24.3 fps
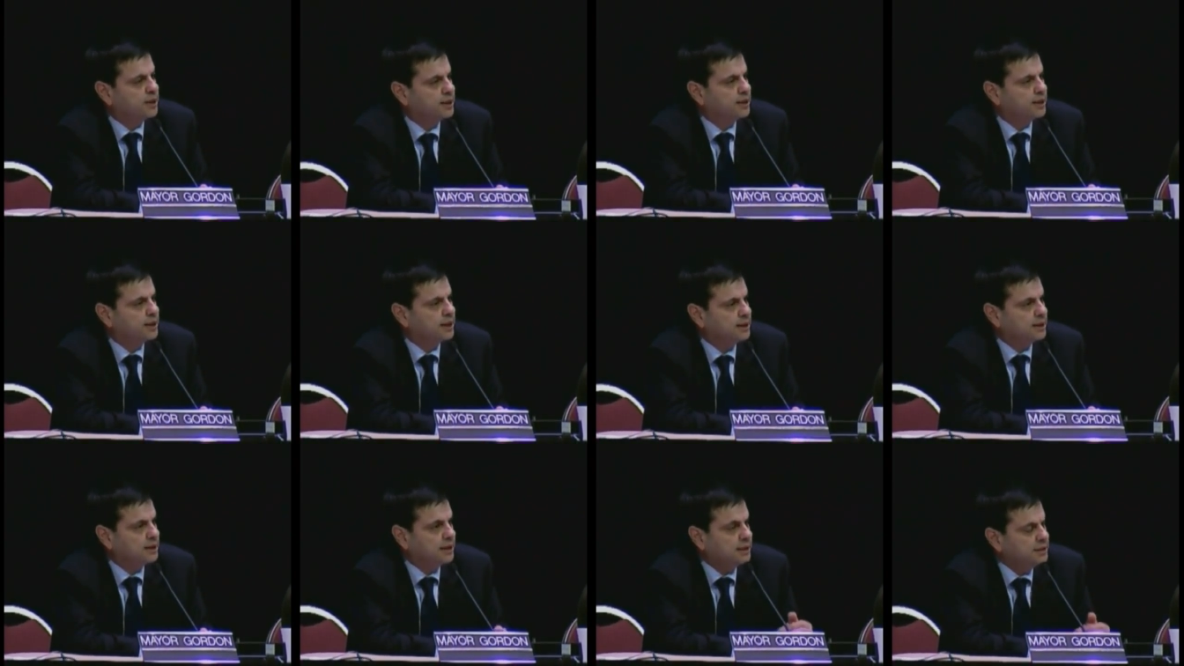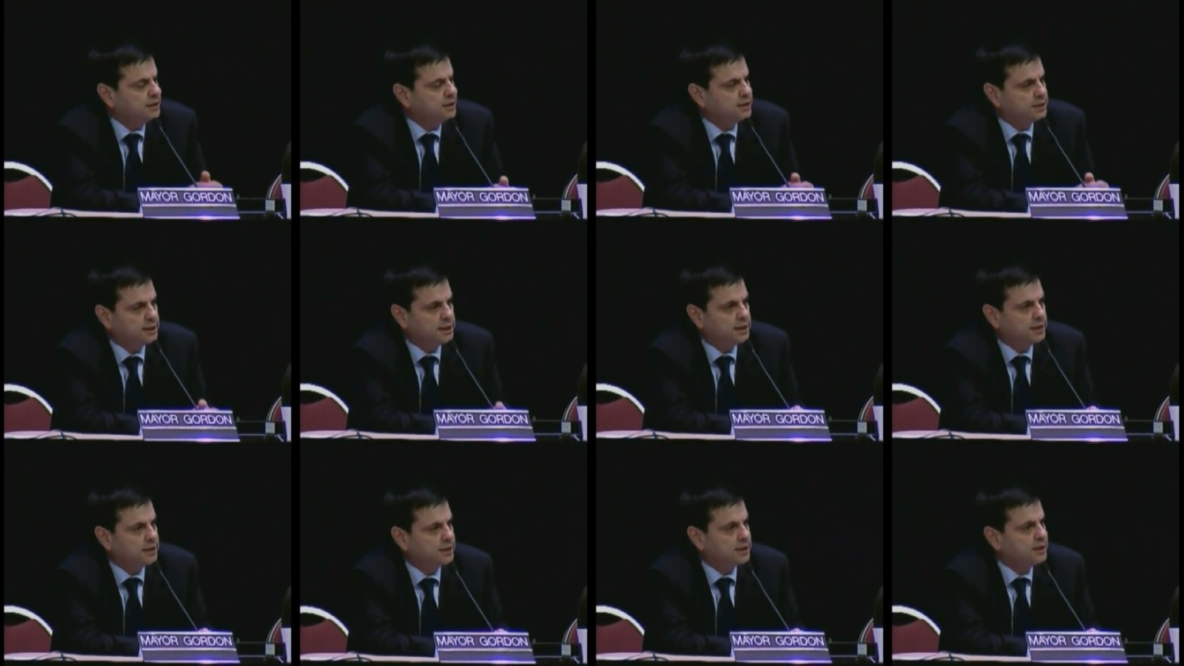And I, I, think
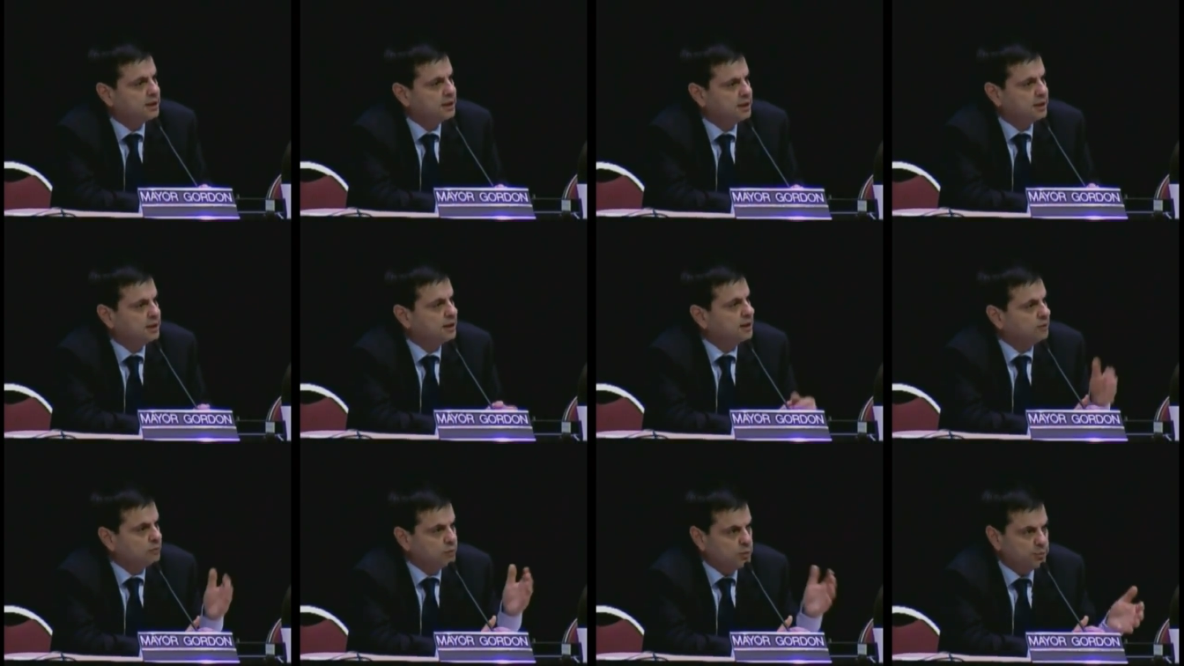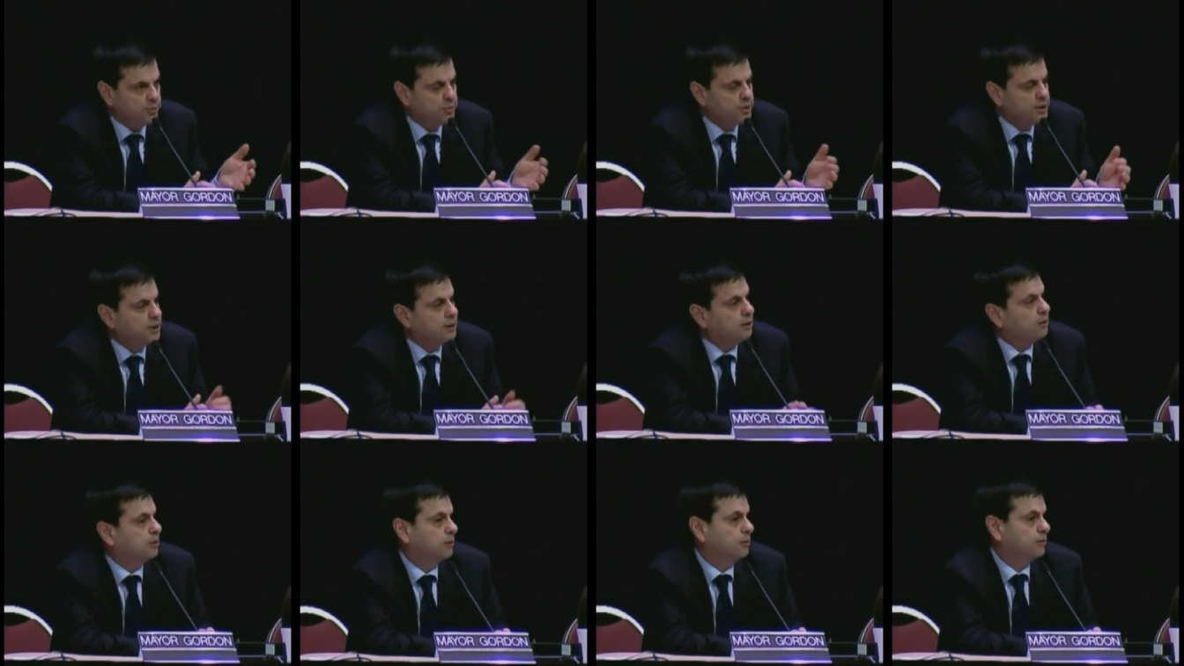that would be,
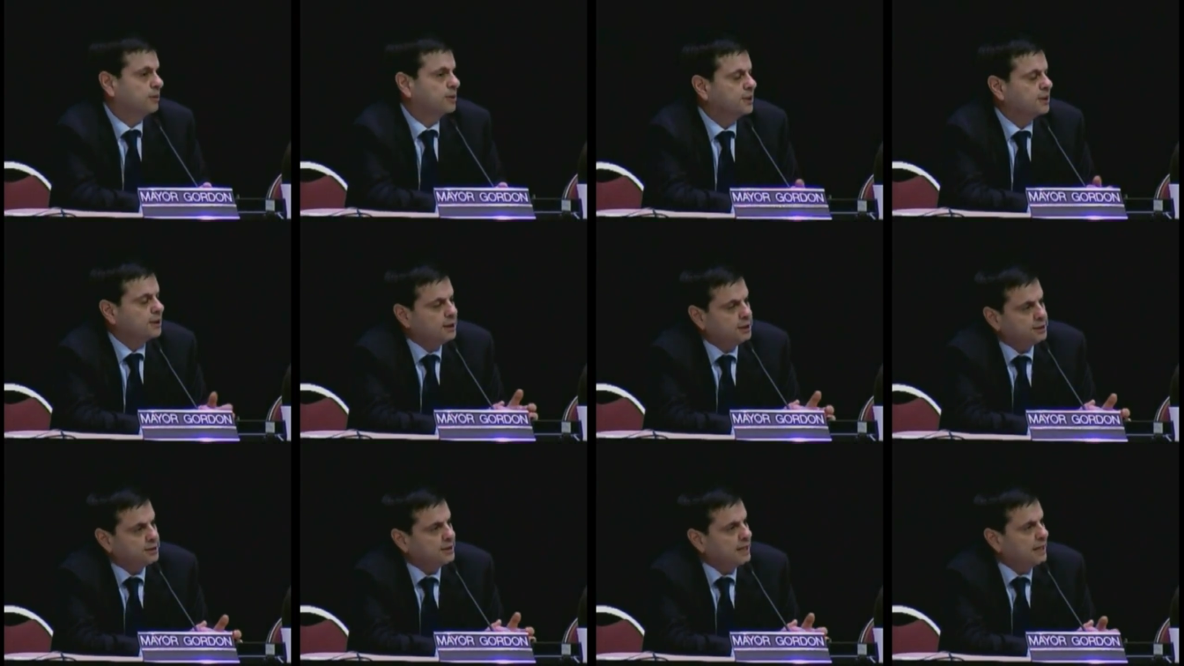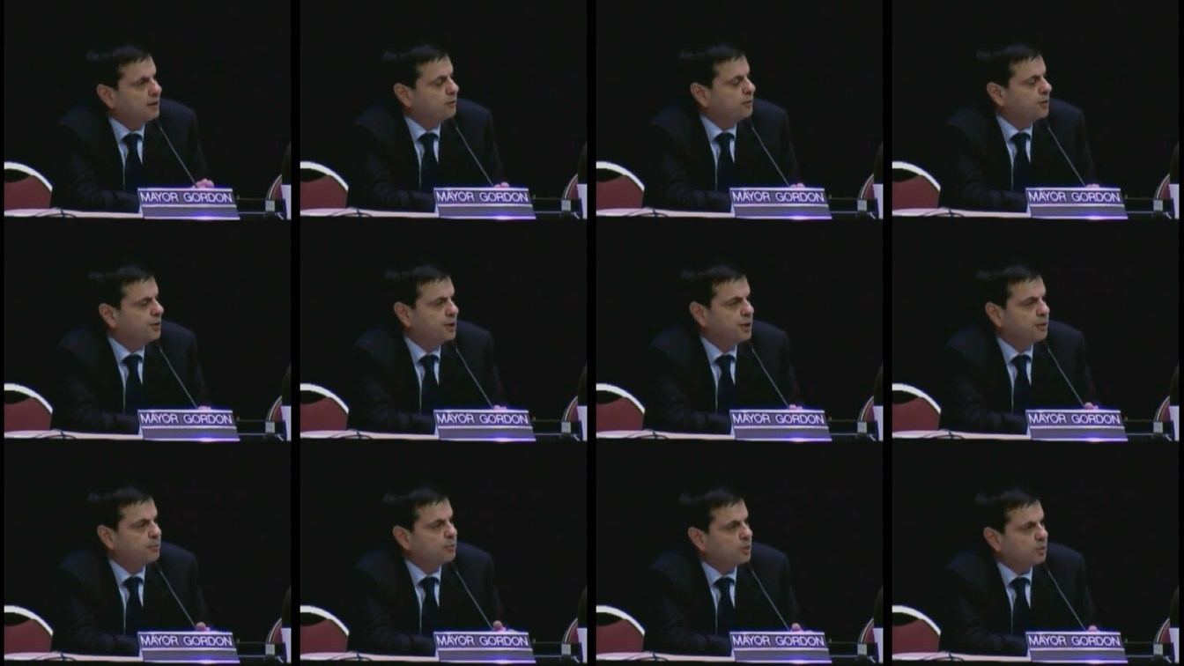or cut down the
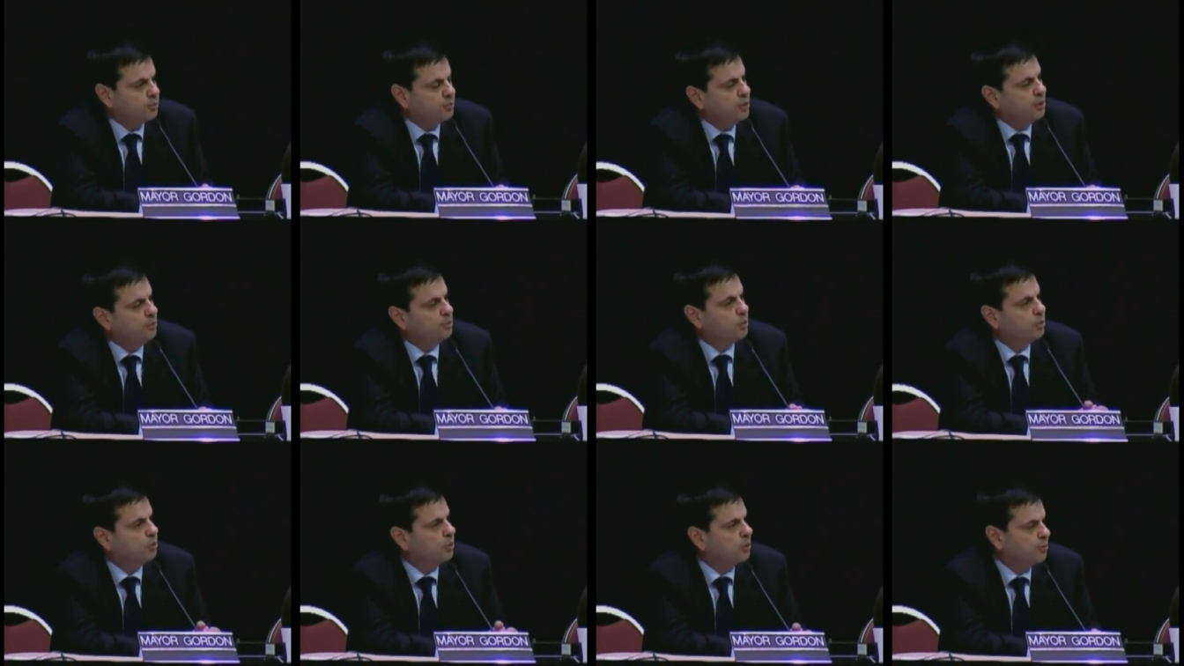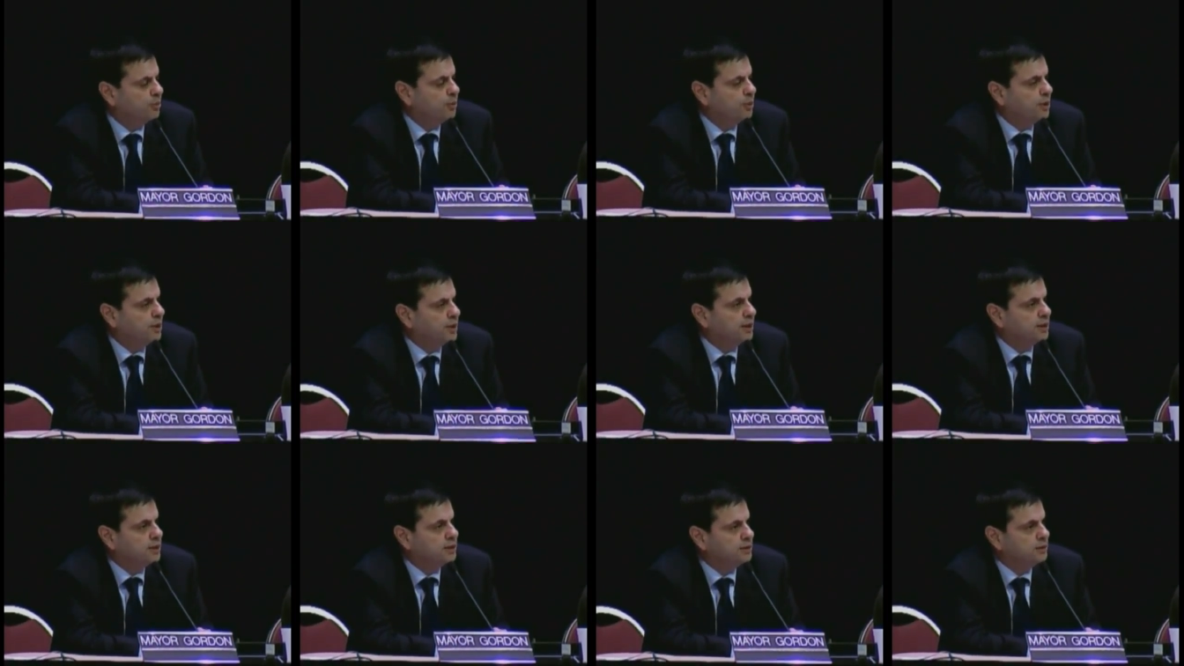number of people we're
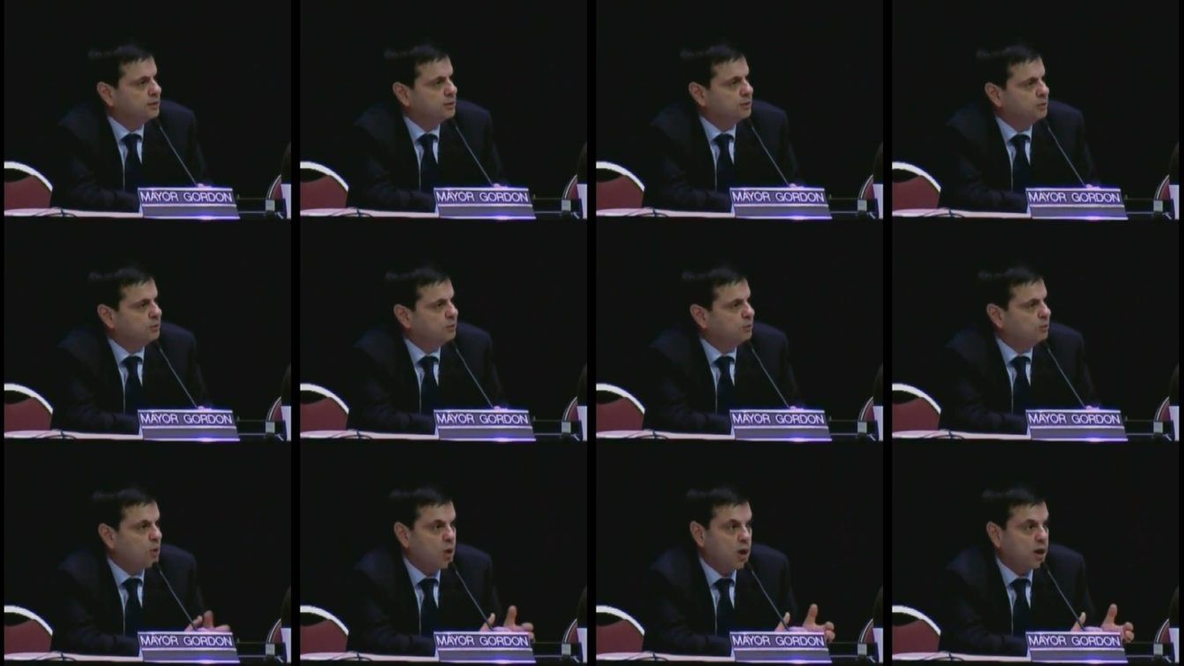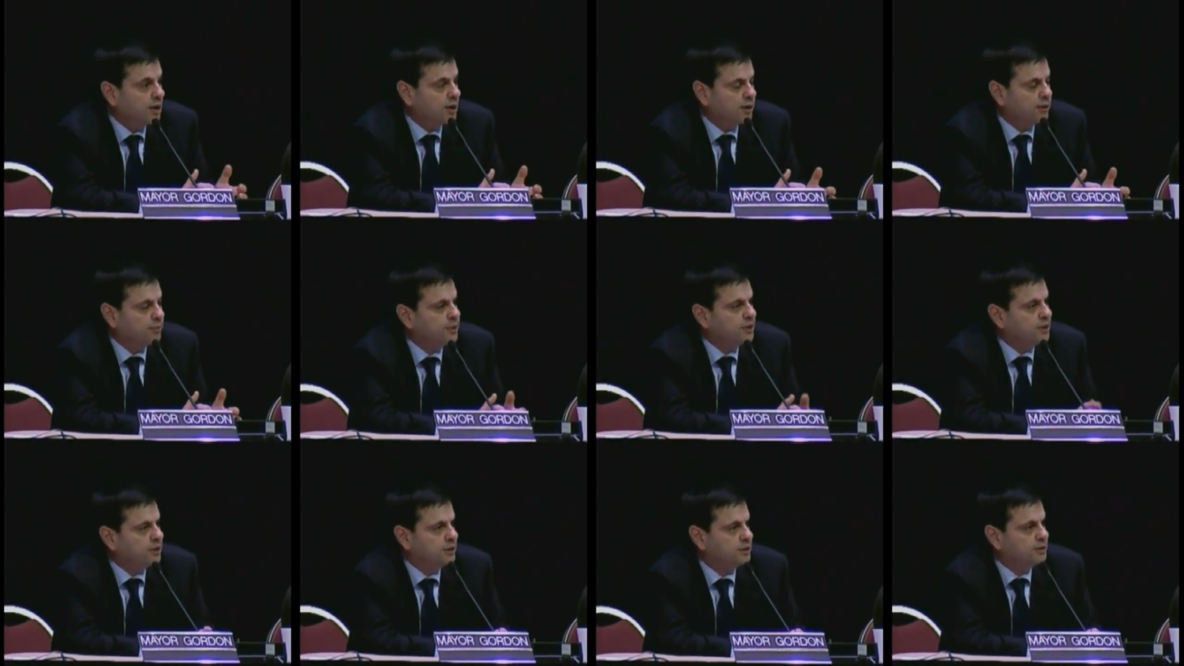putting into water
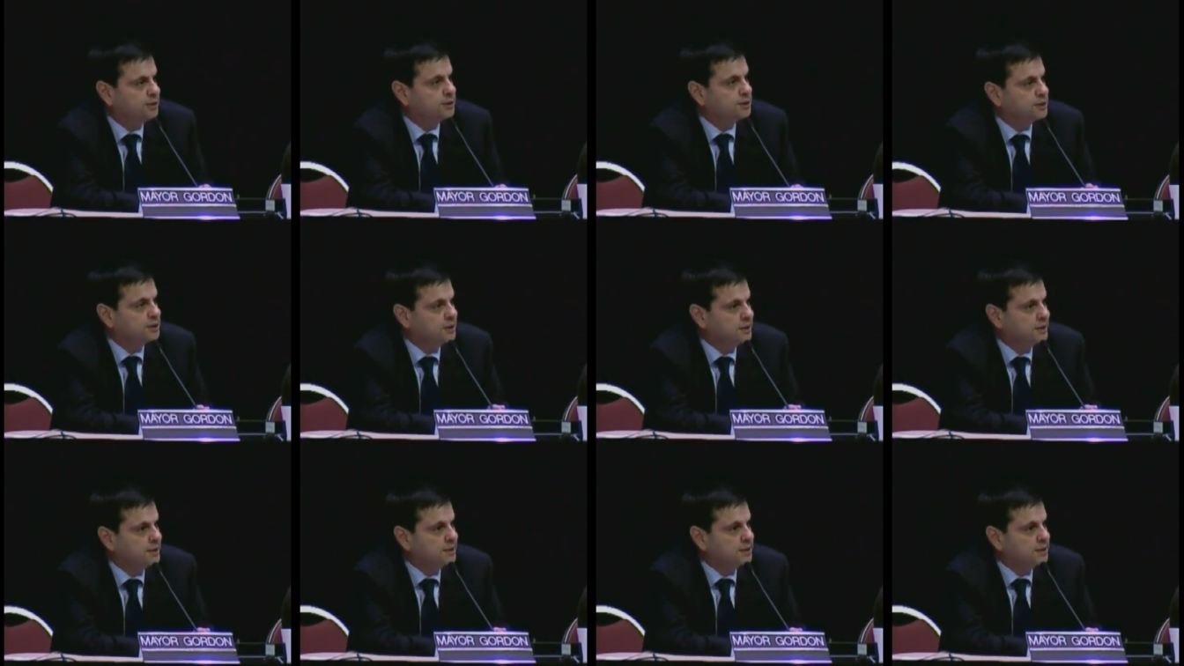because